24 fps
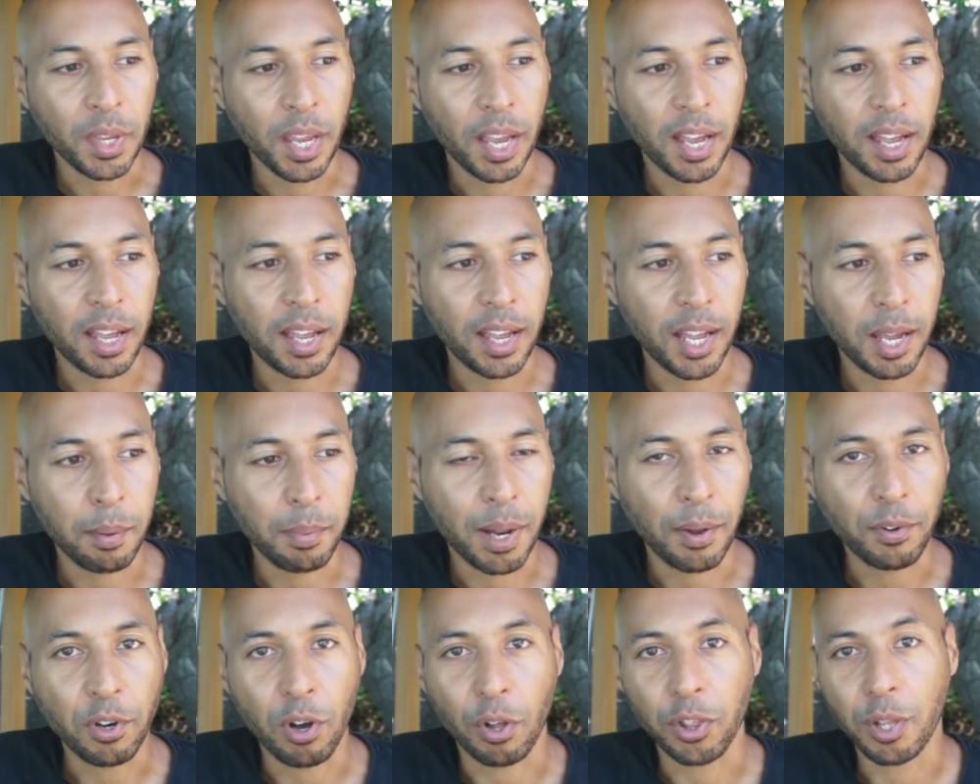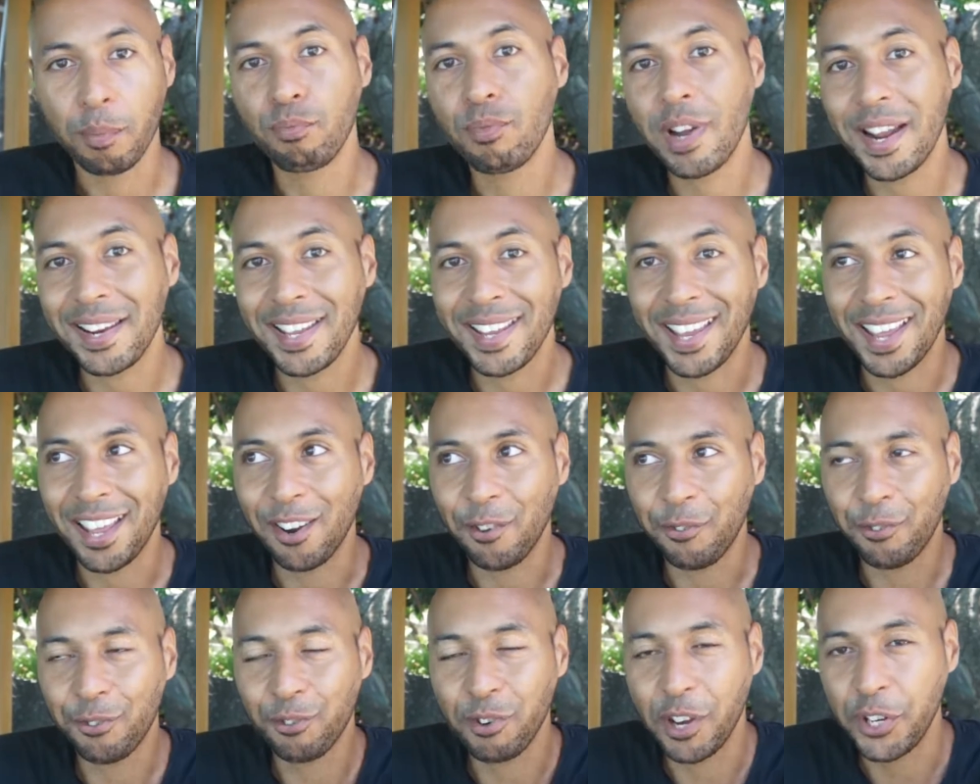And I've got them ready in a
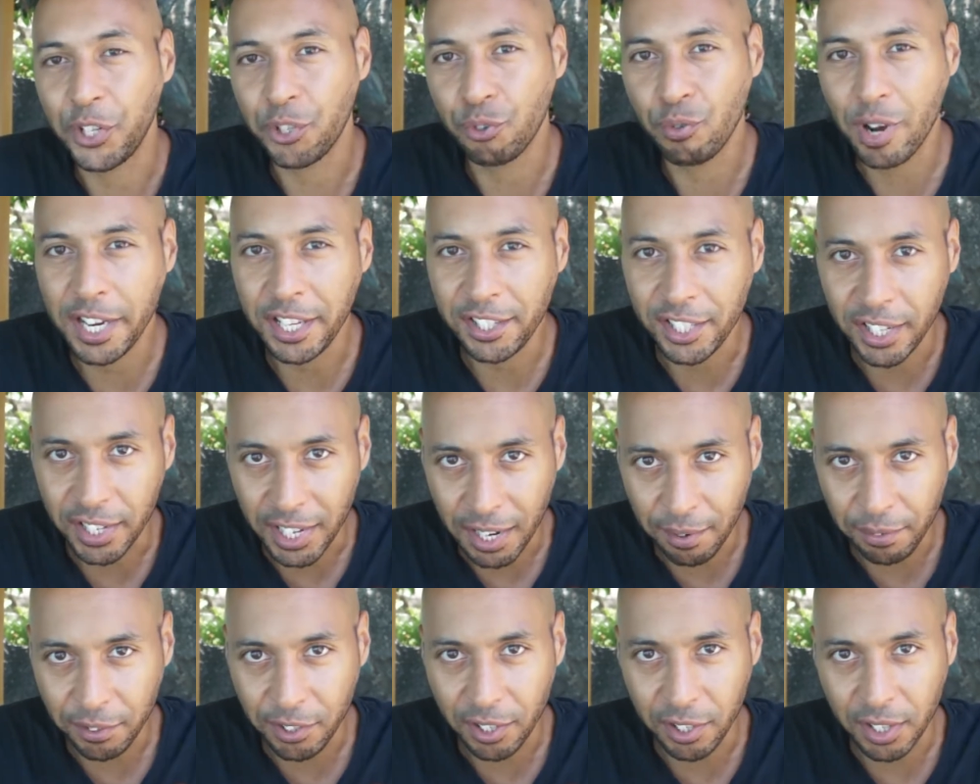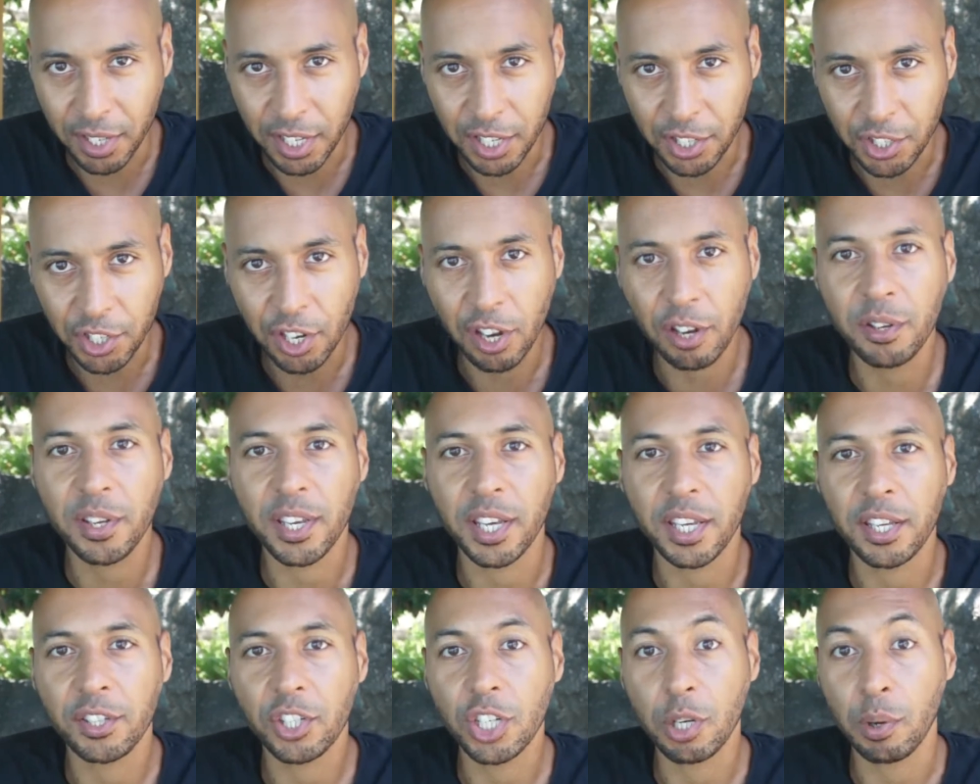fridge, ready to give to these
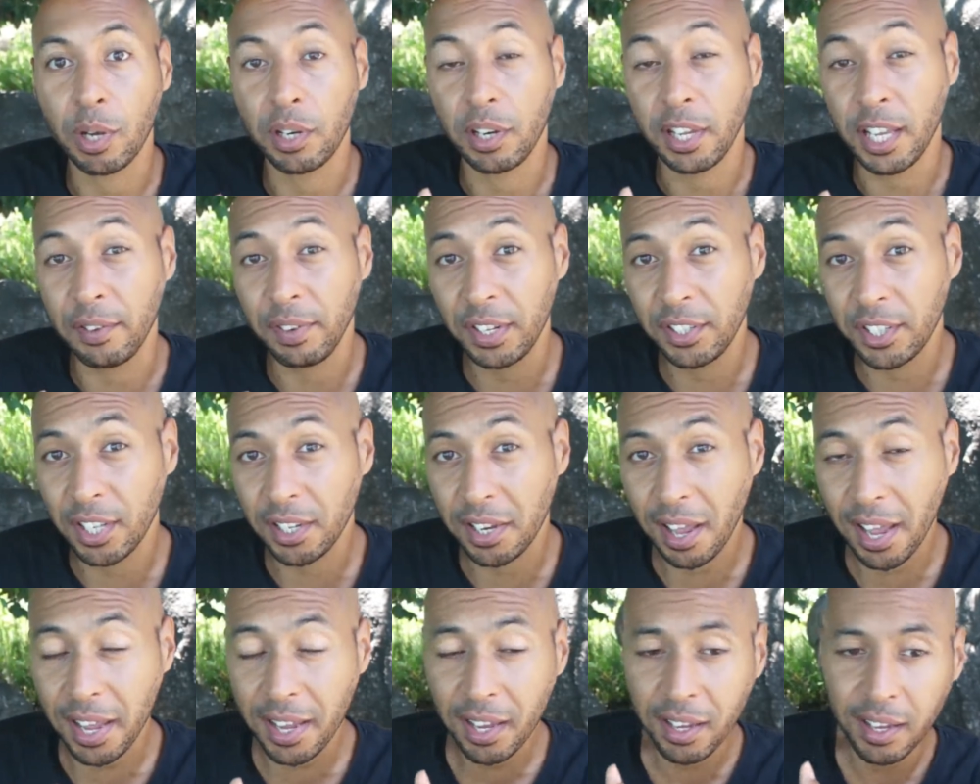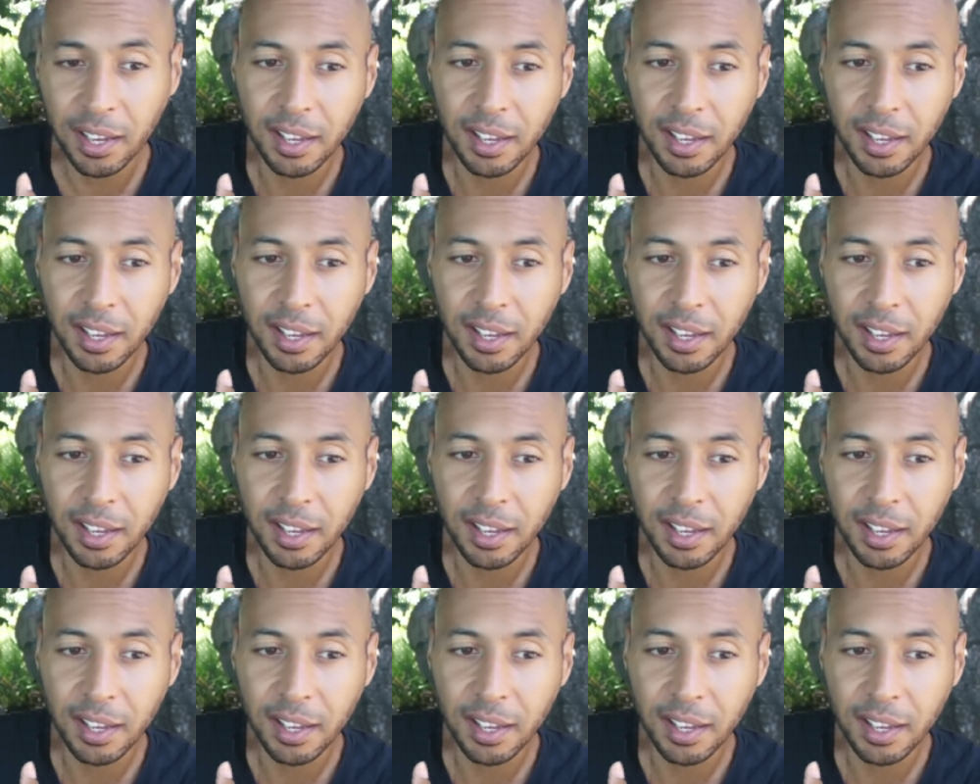yogis who are leaving today.